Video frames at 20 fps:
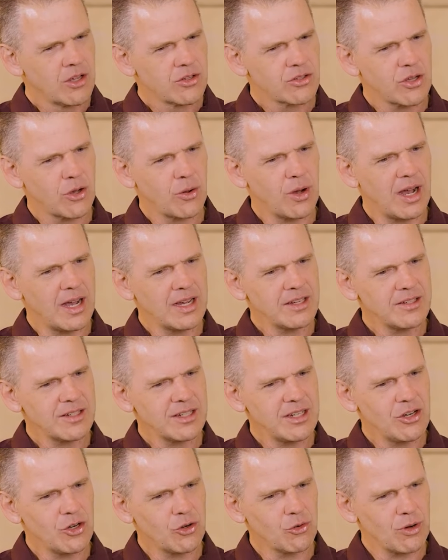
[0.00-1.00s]
So I
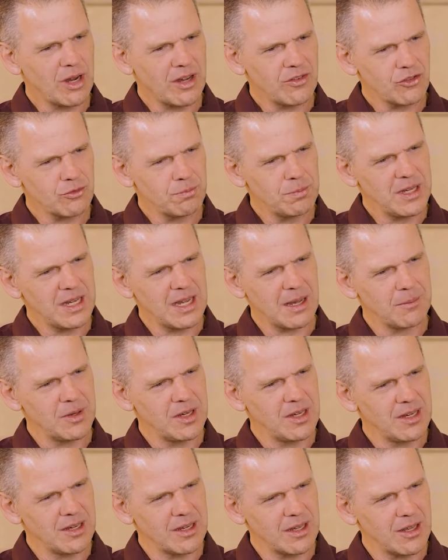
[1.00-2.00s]
see graphs
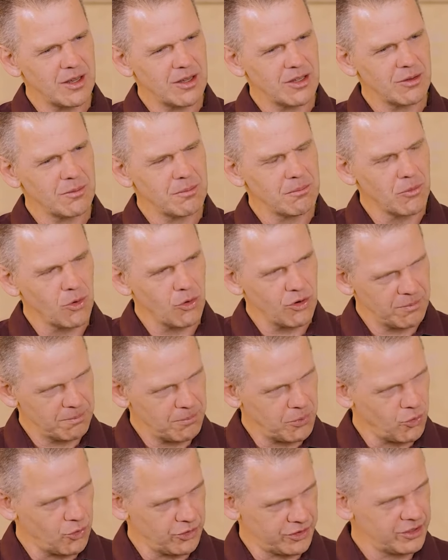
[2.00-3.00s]
becoming more
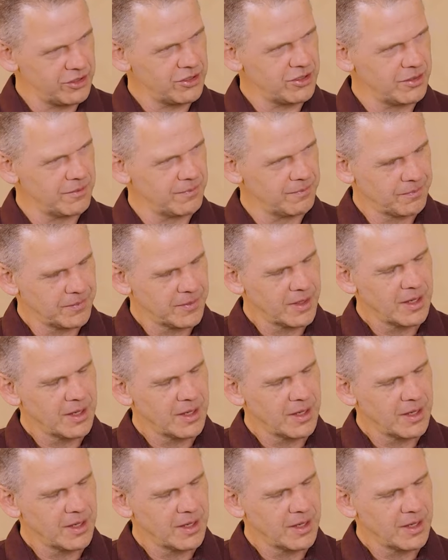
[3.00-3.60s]
important.